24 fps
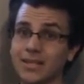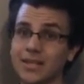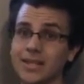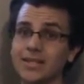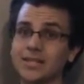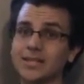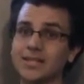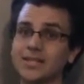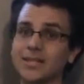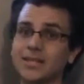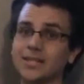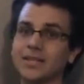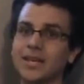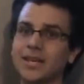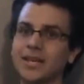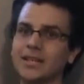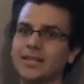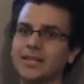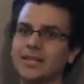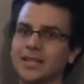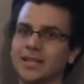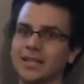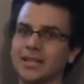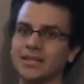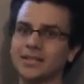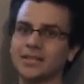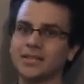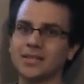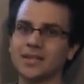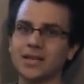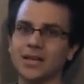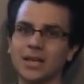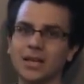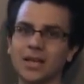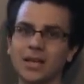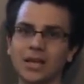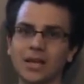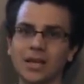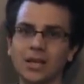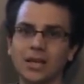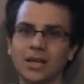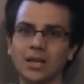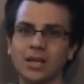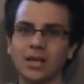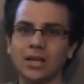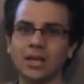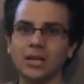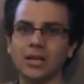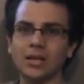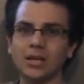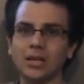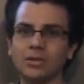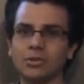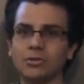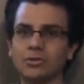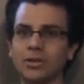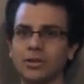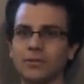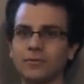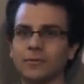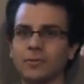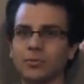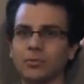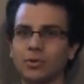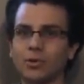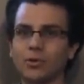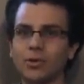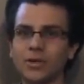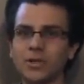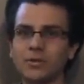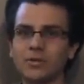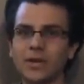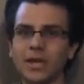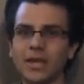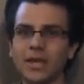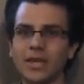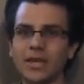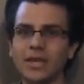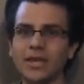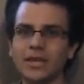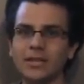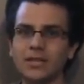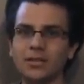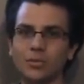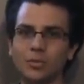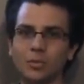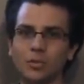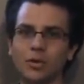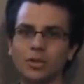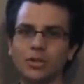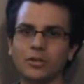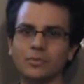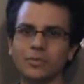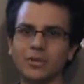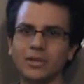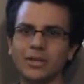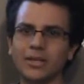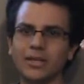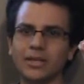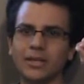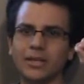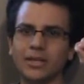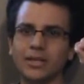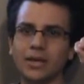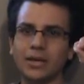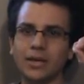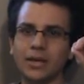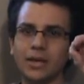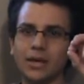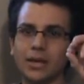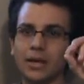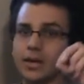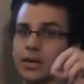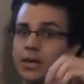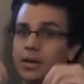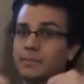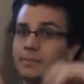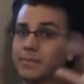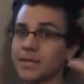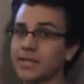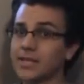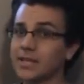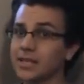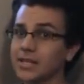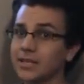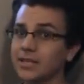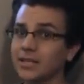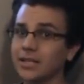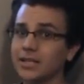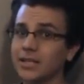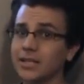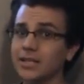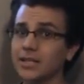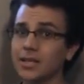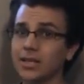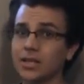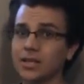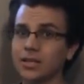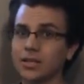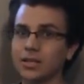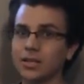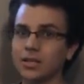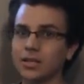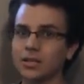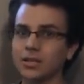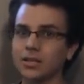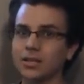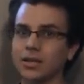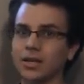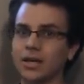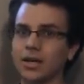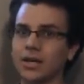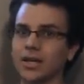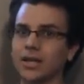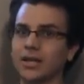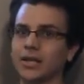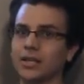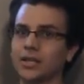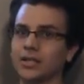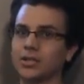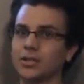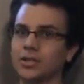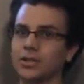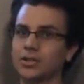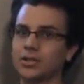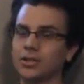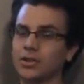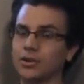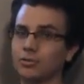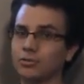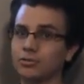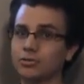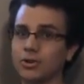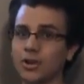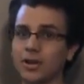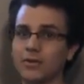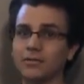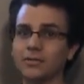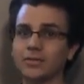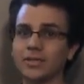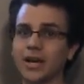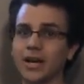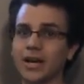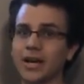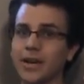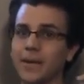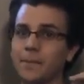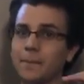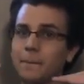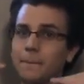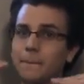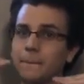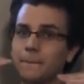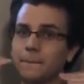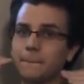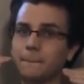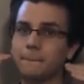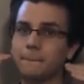instantaneous. You get from point A to point B immediately, no travel time